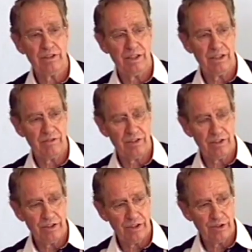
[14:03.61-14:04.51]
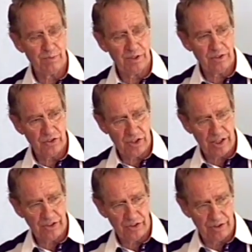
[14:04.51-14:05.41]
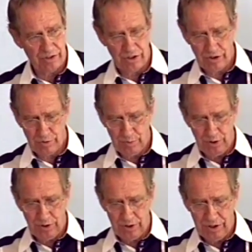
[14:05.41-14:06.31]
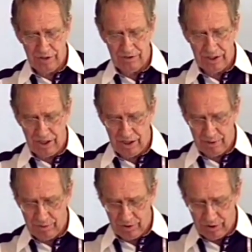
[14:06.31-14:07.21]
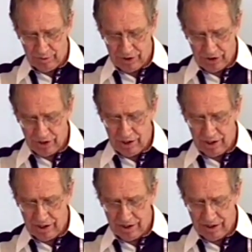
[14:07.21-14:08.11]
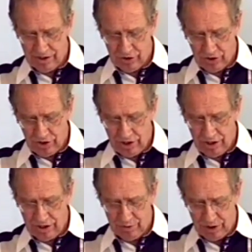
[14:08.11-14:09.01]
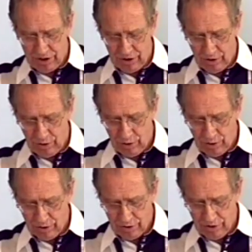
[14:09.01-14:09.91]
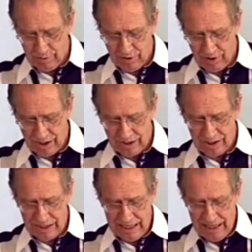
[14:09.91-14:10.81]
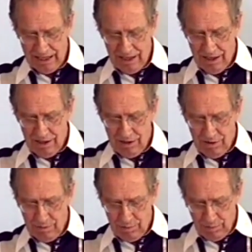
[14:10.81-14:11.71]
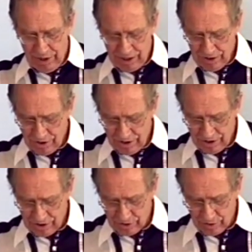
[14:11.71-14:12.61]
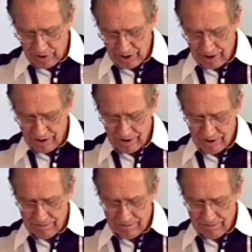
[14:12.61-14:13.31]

of the dispensation, this period of time during which God is dealing with the whole human race based on His grace